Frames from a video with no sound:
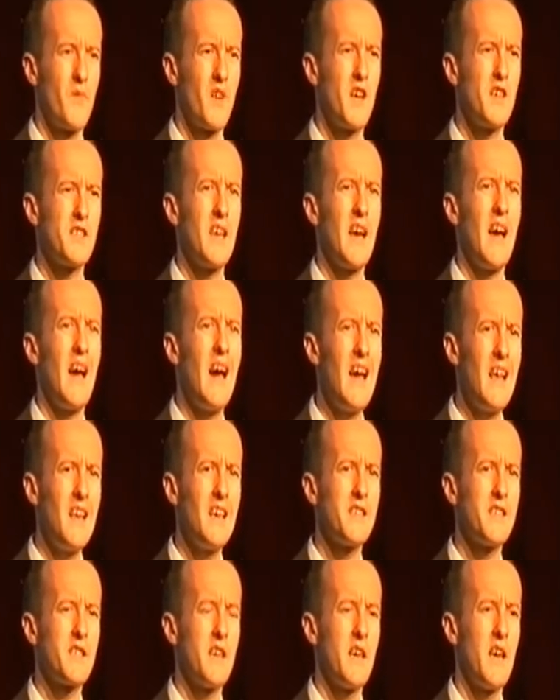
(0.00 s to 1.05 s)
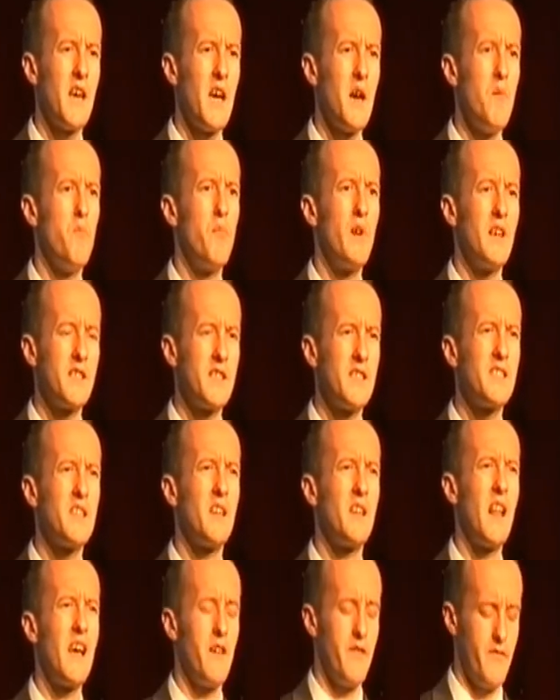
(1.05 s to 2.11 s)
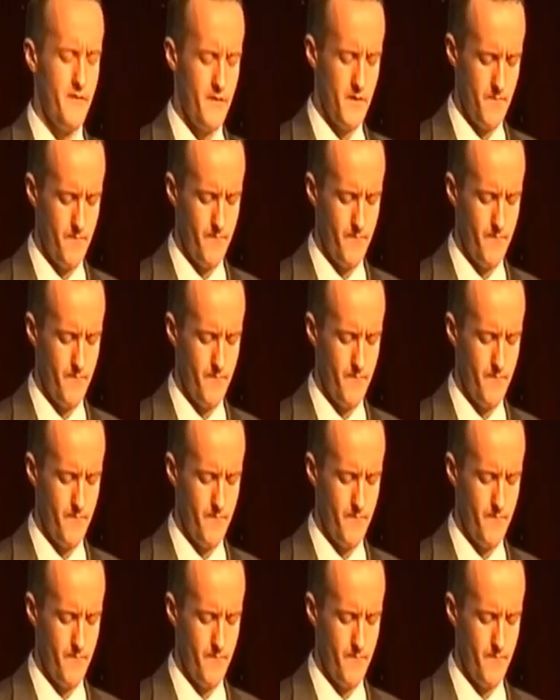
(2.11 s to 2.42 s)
because it highlights it and brings it to life.